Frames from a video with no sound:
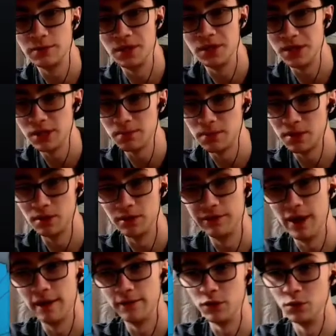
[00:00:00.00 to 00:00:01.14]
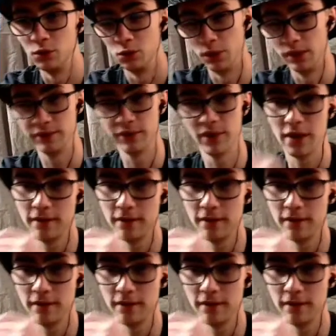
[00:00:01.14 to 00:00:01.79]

deep, 35-225.